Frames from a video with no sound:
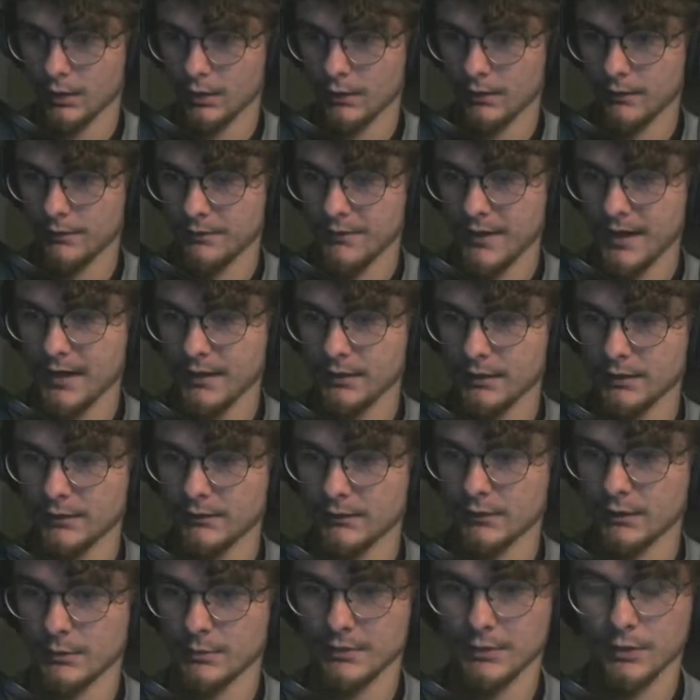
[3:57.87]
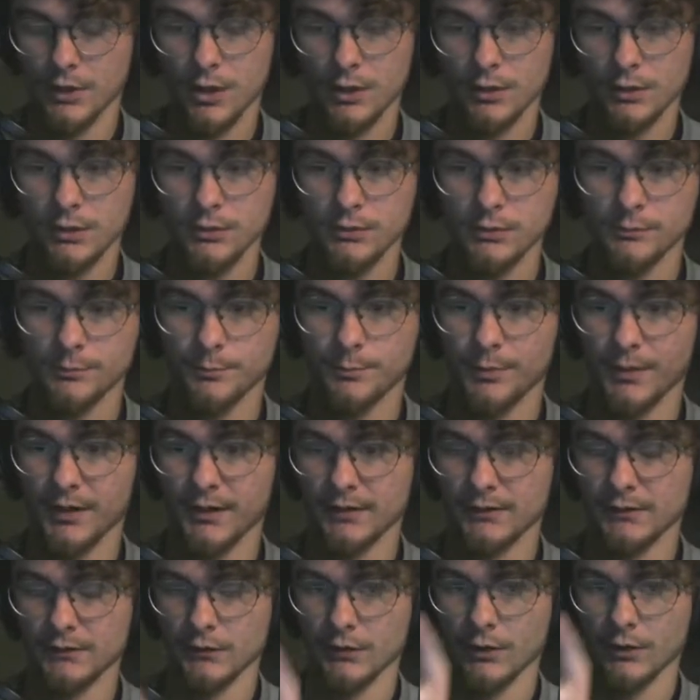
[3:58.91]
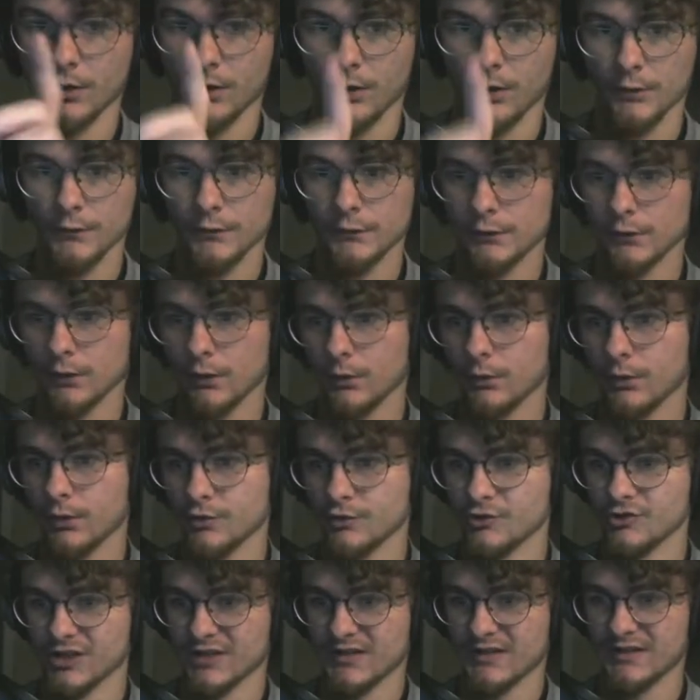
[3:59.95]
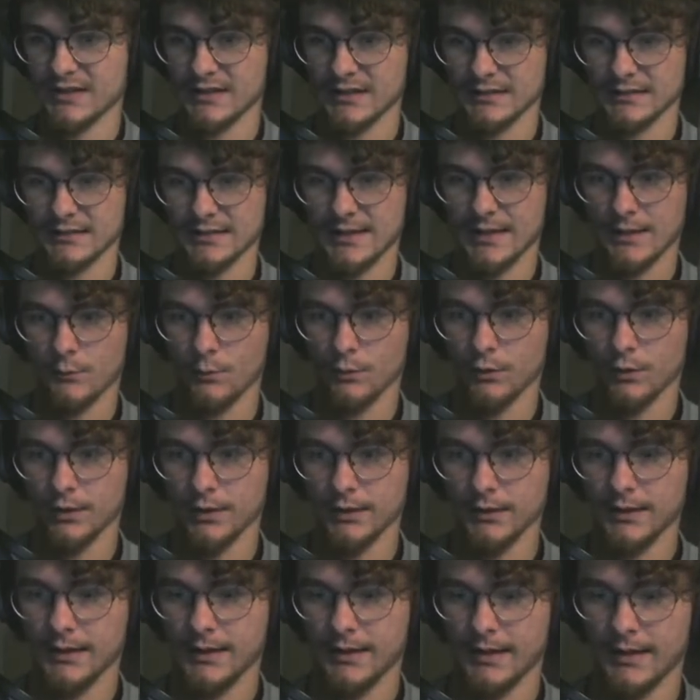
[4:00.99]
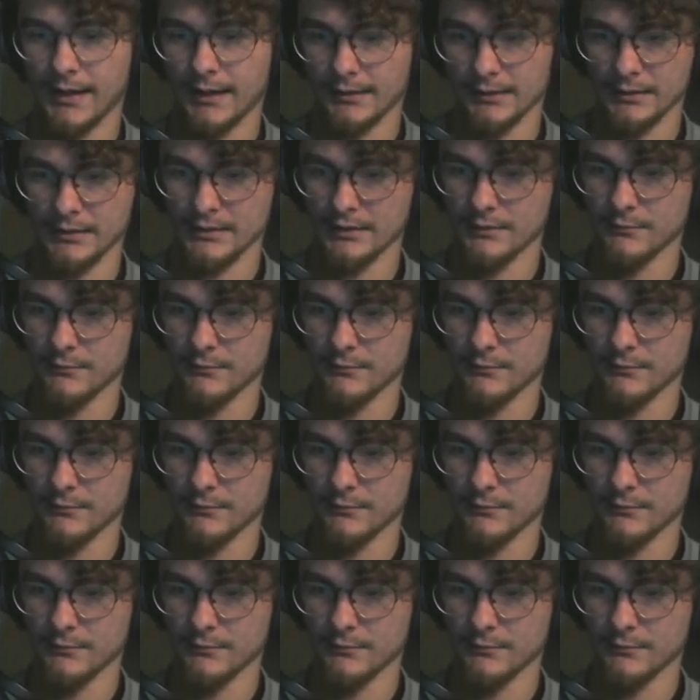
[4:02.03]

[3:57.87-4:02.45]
that is going to be longer, but it's also just next to that one, and it